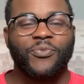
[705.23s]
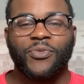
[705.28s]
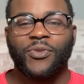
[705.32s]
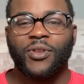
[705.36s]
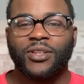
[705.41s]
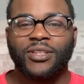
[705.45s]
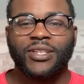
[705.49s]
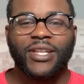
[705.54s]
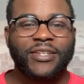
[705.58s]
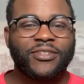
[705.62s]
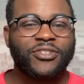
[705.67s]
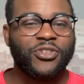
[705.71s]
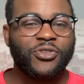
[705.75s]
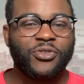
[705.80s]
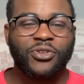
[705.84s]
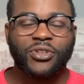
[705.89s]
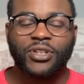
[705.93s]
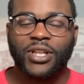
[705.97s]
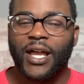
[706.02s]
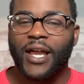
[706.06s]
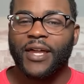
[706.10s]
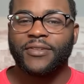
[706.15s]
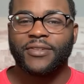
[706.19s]
Let's
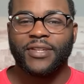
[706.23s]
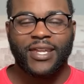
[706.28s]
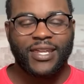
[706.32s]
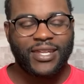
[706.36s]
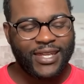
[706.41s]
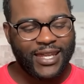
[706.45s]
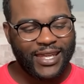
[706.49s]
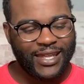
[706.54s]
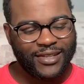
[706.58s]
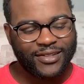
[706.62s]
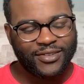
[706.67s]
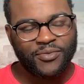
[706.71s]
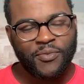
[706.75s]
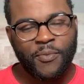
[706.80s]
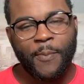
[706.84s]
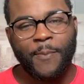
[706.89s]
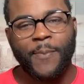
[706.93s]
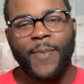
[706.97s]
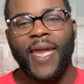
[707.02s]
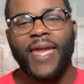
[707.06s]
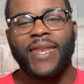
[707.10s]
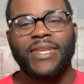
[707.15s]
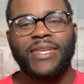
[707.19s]
utilize it and get as
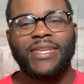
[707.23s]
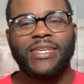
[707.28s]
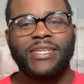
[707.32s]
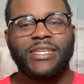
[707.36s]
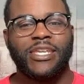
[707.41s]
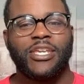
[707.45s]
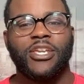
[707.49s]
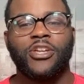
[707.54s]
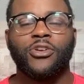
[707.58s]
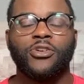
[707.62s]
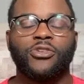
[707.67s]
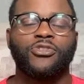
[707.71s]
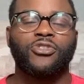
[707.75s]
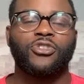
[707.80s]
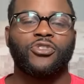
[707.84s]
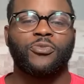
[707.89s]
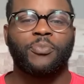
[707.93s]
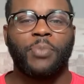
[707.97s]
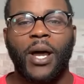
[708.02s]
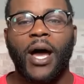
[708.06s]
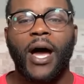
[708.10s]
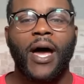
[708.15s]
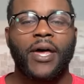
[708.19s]
many years as
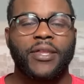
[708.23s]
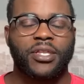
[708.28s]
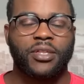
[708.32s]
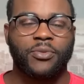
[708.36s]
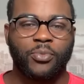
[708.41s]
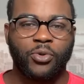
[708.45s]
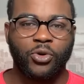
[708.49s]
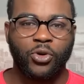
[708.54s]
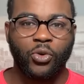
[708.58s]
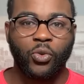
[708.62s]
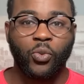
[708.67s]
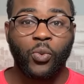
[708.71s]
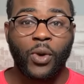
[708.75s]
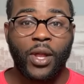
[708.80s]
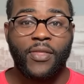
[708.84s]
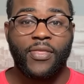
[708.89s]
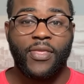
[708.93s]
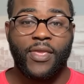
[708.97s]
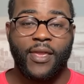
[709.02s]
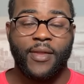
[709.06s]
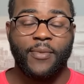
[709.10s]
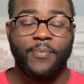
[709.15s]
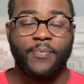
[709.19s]
possible with
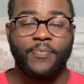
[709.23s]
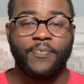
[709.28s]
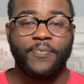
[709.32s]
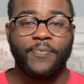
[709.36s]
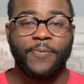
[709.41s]
him.